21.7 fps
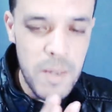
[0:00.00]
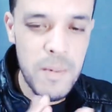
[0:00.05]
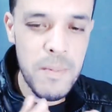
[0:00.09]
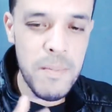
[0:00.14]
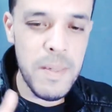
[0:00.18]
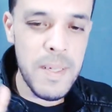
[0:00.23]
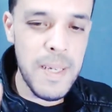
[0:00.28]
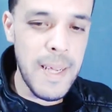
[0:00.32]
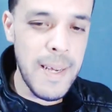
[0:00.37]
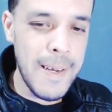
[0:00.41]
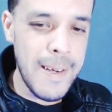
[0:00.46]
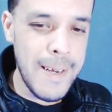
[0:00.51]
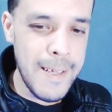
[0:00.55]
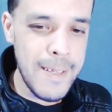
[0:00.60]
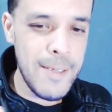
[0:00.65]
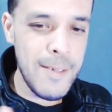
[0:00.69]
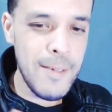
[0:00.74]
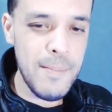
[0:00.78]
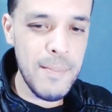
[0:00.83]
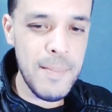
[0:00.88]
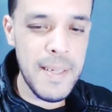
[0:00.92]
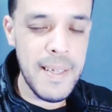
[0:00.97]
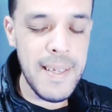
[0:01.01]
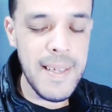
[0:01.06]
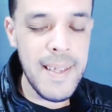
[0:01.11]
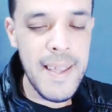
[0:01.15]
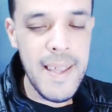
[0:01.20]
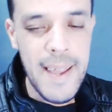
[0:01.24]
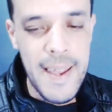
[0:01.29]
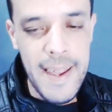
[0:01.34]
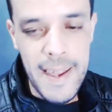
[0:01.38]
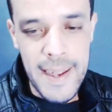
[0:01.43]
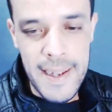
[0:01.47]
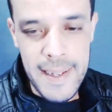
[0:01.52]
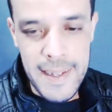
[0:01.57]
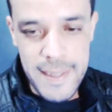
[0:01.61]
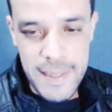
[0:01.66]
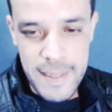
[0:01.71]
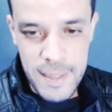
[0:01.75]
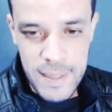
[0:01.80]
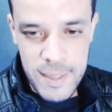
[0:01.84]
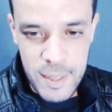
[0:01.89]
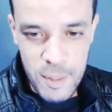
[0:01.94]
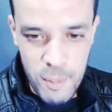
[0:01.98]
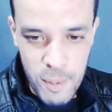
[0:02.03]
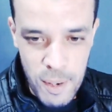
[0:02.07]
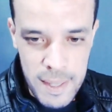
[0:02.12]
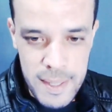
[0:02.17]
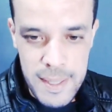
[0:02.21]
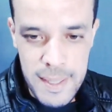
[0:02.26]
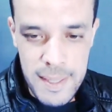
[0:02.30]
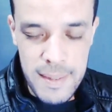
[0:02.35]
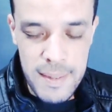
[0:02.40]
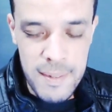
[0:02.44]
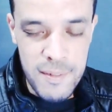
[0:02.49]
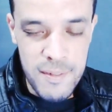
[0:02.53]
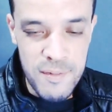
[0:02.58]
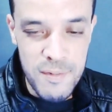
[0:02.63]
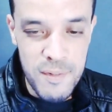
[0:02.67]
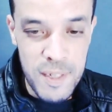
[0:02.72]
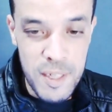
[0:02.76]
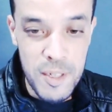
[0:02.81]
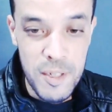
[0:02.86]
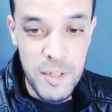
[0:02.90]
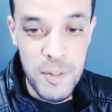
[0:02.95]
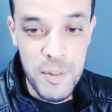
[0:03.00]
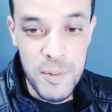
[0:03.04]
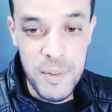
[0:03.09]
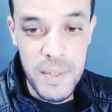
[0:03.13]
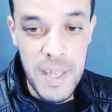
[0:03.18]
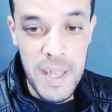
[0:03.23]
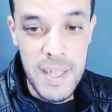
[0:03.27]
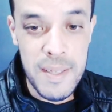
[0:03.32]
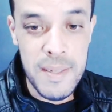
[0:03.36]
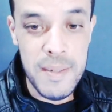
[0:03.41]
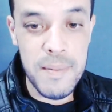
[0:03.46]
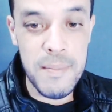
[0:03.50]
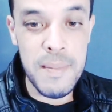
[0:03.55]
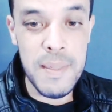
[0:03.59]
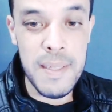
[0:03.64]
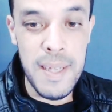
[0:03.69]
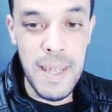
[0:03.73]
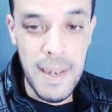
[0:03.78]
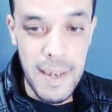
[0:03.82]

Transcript: mean a lot to me, and watching the video, that mean